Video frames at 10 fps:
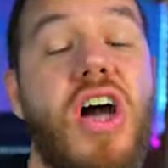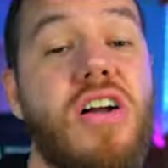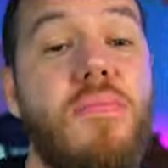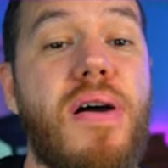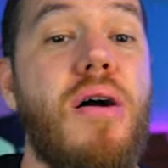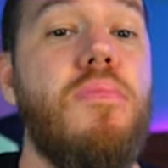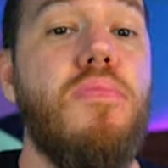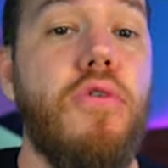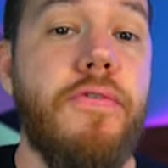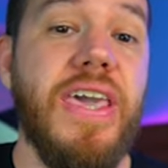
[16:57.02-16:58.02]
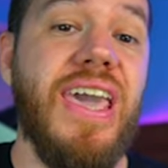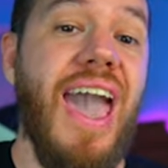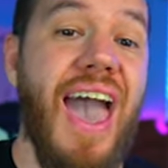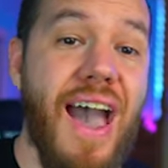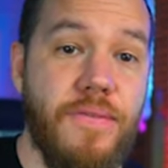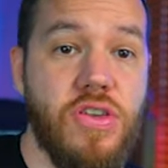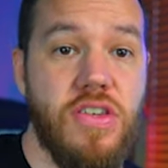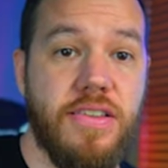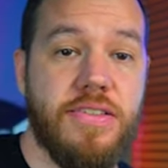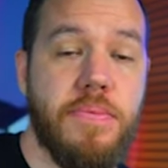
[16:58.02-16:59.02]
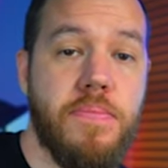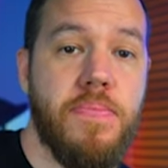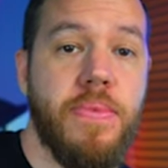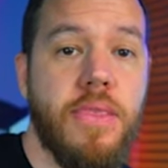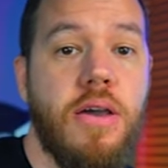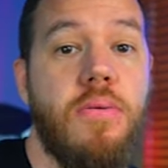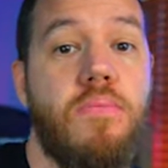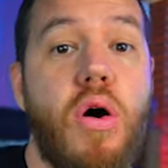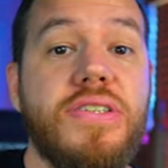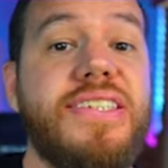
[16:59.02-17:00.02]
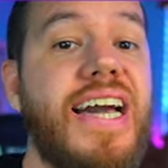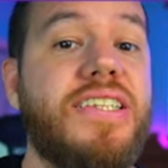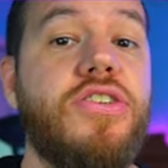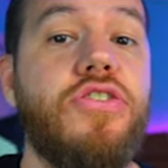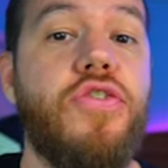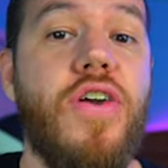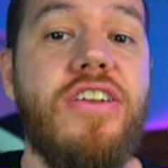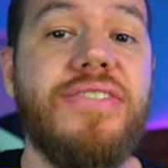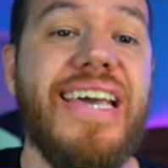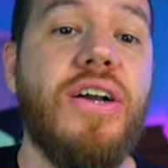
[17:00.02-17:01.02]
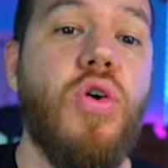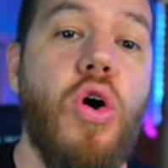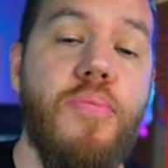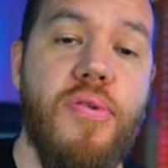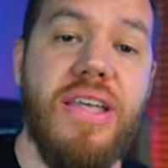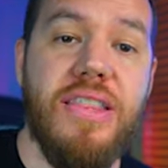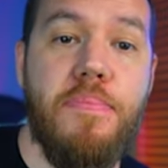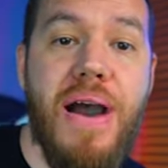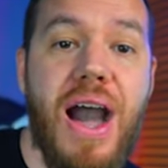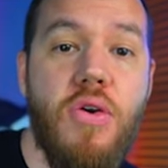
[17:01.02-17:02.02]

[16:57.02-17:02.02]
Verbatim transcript: about moving averages. Most technical traders incorporate the power